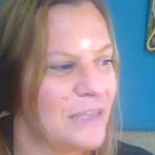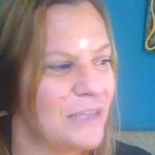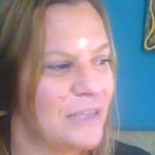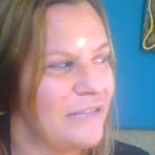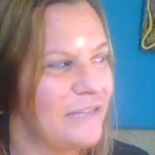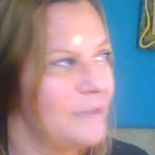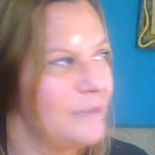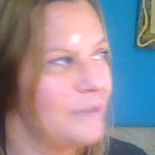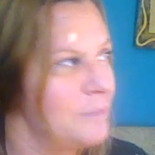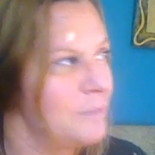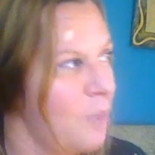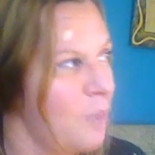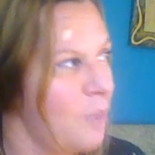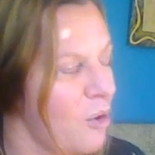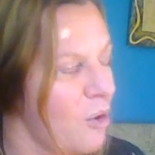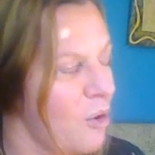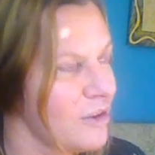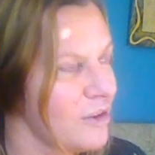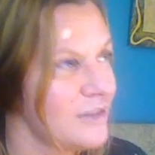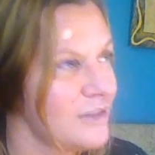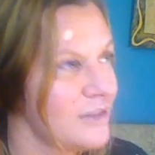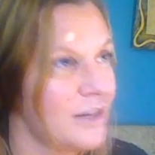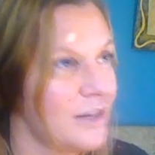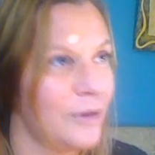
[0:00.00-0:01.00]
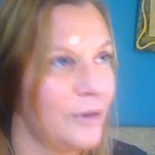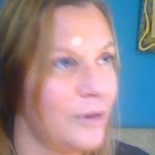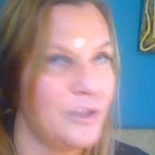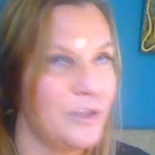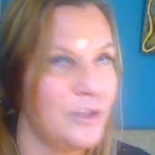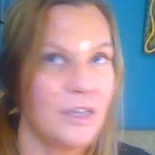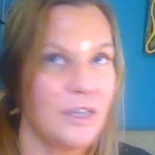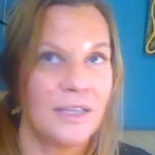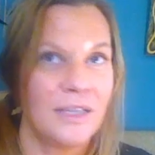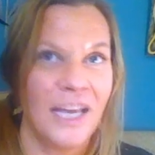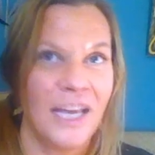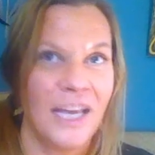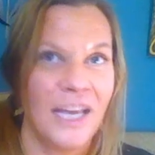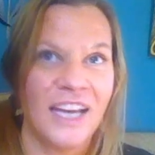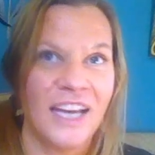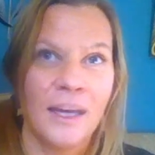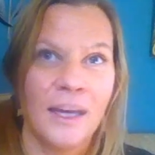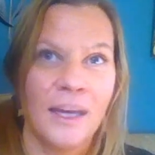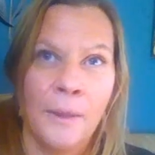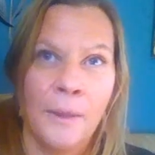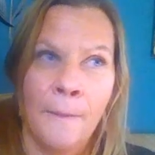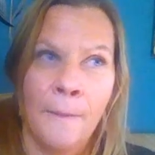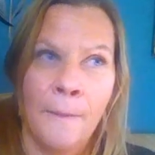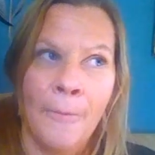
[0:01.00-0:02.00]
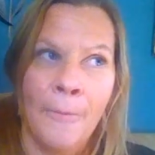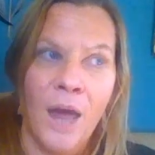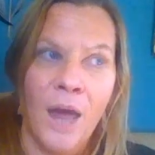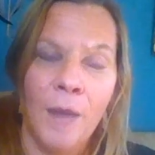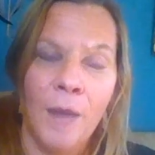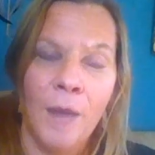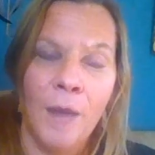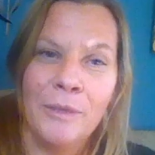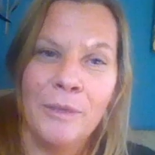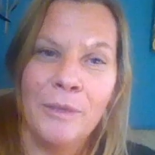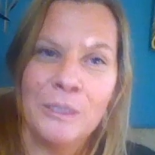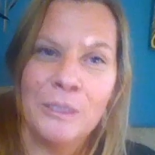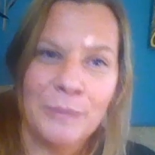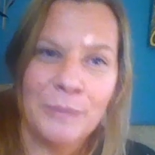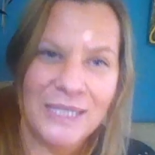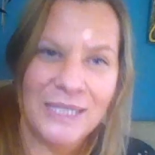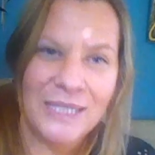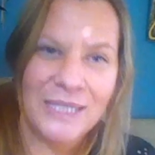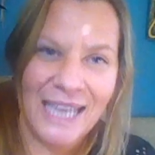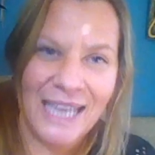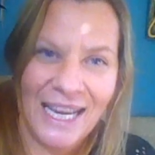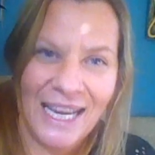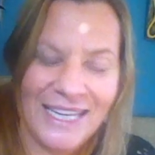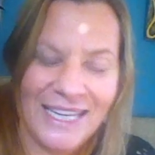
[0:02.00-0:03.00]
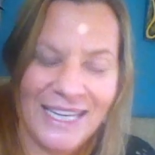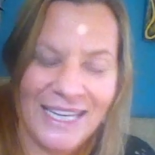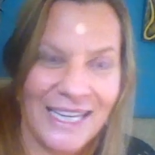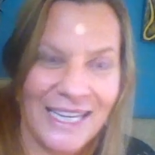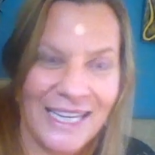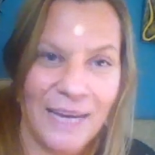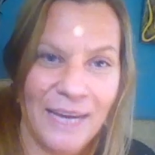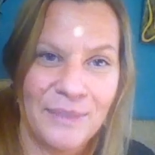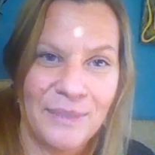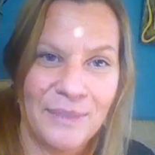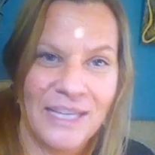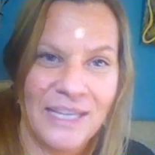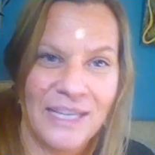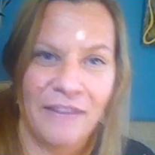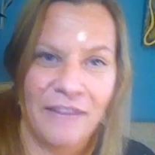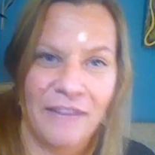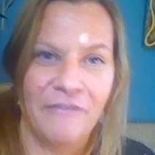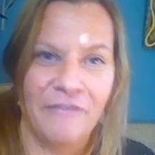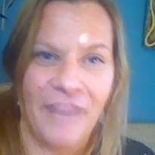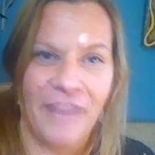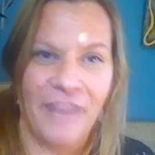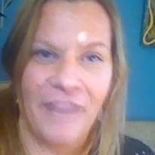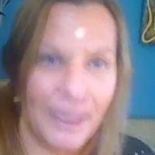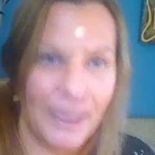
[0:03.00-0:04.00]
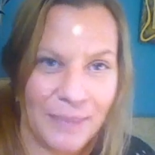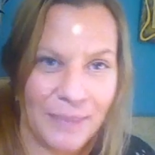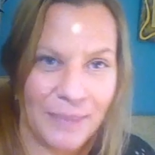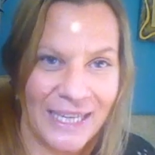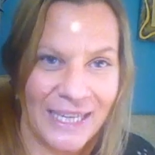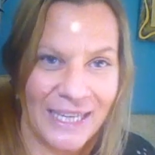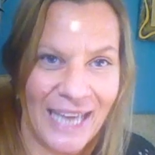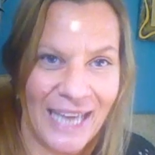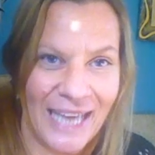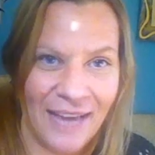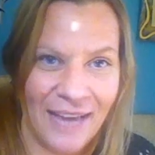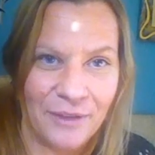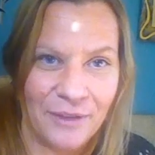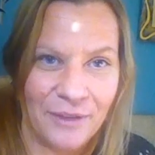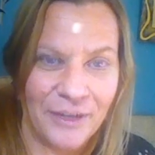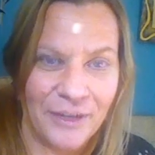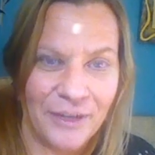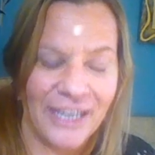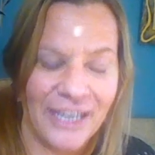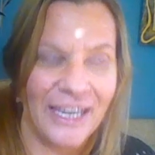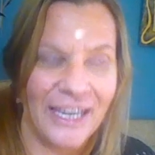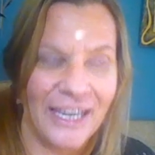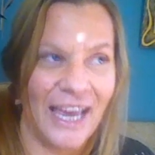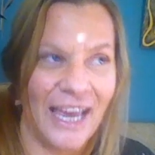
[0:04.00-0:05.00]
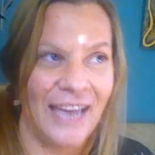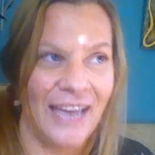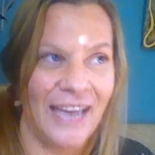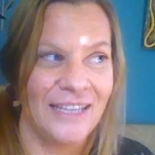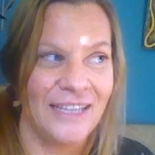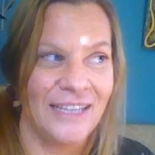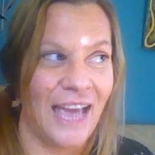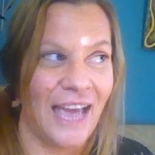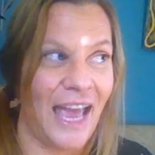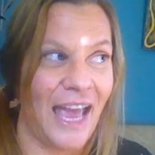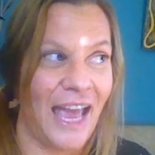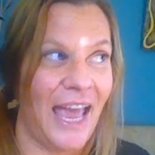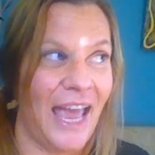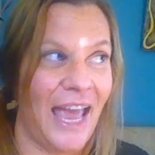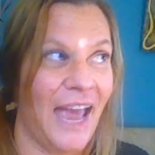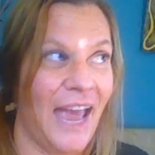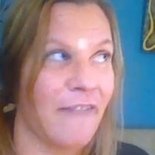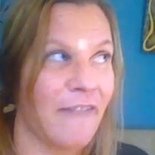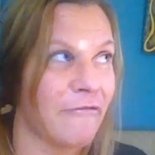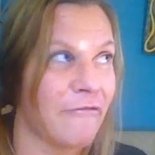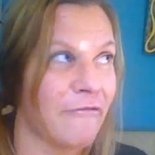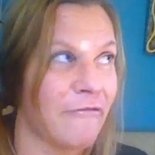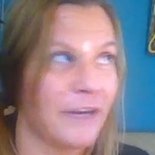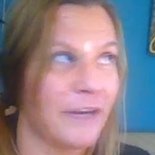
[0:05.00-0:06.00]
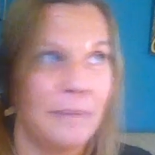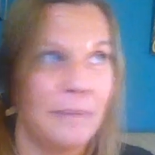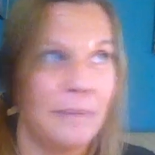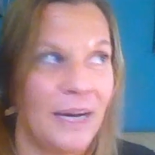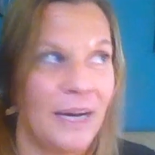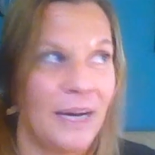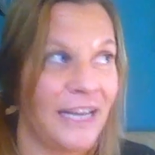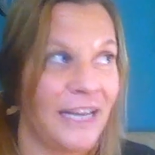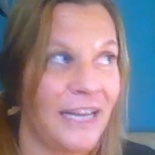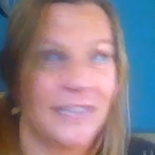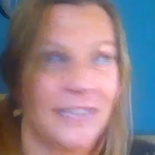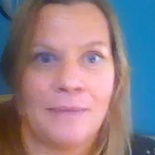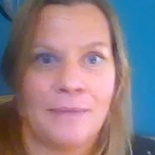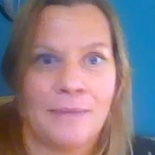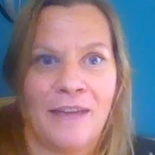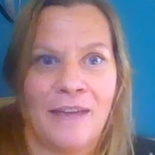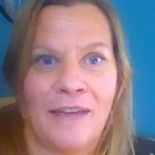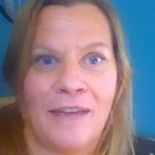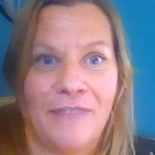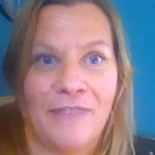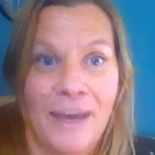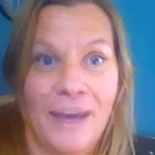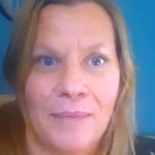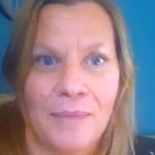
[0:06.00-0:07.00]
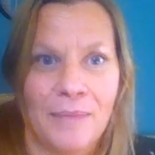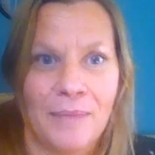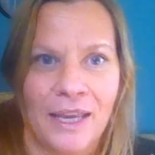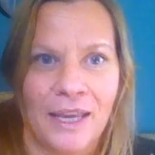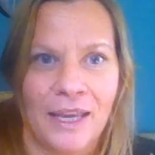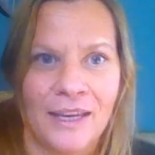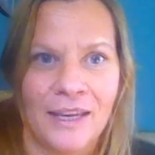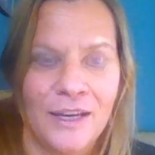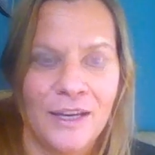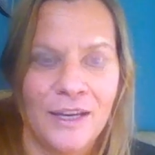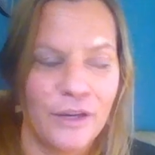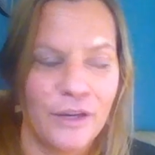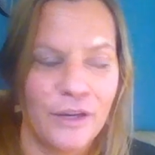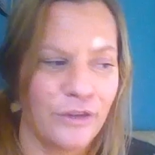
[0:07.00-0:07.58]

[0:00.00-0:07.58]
I was even more so just like almost pretending I was at a family gathering and everybody is my family.